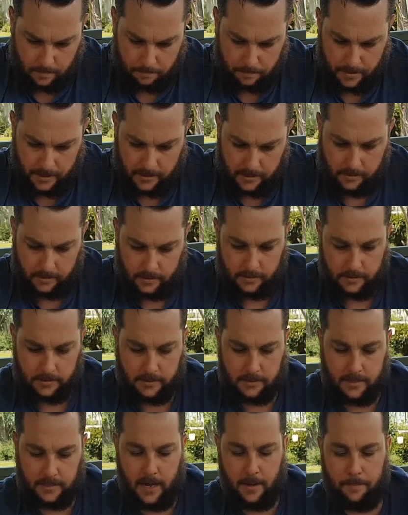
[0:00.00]
Bend,
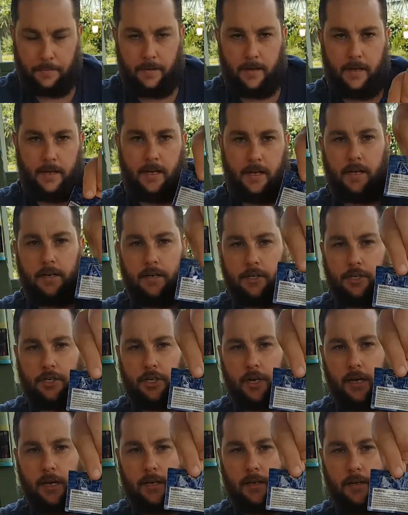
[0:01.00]
snap, and
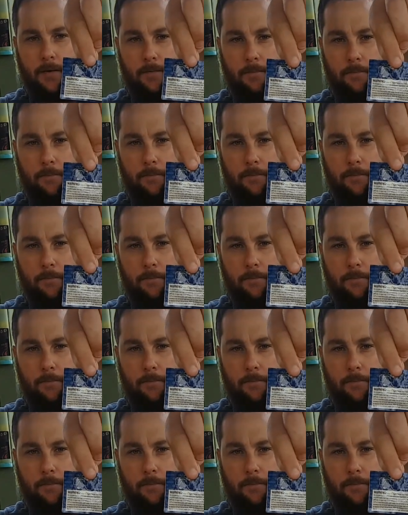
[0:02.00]
shake.